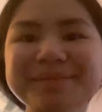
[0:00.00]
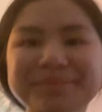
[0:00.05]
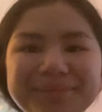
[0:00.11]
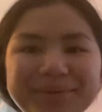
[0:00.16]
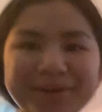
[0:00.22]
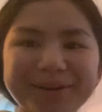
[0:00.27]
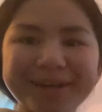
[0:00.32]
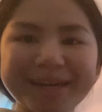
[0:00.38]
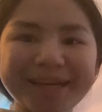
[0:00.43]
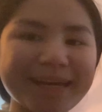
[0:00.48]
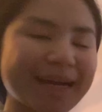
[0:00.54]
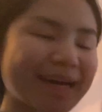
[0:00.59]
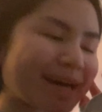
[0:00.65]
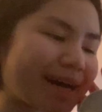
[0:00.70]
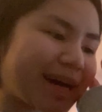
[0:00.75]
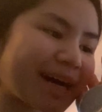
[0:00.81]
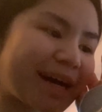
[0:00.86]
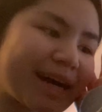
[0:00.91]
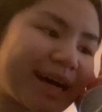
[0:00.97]
Morning
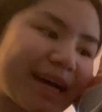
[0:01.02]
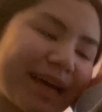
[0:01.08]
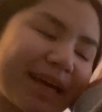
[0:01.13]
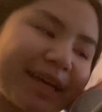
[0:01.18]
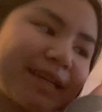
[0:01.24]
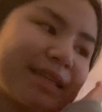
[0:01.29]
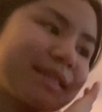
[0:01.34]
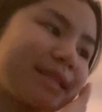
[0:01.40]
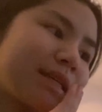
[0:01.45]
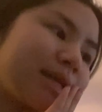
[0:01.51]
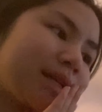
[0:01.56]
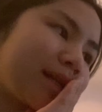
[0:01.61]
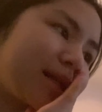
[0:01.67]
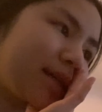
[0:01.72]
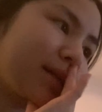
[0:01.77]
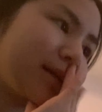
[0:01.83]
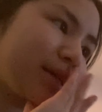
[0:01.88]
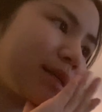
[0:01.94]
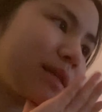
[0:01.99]
guys, it
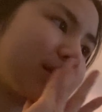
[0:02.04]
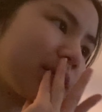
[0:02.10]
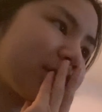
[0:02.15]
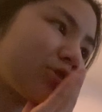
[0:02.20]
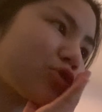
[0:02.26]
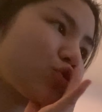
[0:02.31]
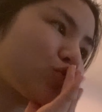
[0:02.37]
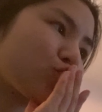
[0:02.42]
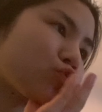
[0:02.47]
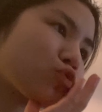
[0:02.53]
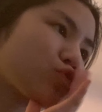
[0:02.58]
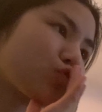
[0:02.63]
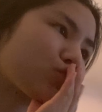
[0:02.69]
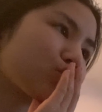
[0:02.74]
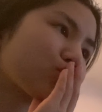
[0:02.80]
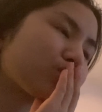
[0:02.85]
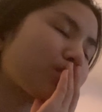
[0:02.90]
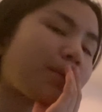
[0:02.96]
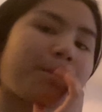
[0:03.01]
is
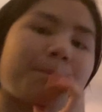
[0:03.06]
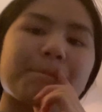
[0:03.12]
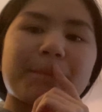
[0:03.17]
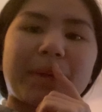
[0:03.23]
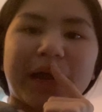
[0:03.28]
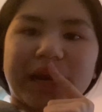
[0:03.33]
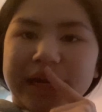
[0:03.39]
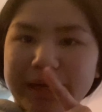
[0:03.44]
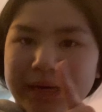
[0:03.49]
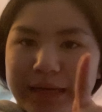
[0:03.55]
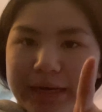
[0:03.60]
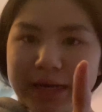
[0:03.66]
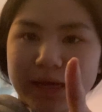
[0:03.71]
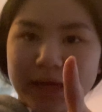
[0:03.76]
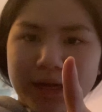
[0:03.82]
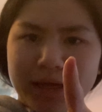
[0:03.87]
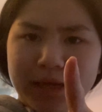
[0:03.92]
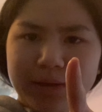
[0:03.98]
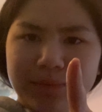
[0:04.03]

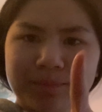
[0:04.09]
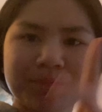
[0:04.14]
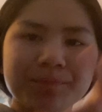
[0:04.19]
Monday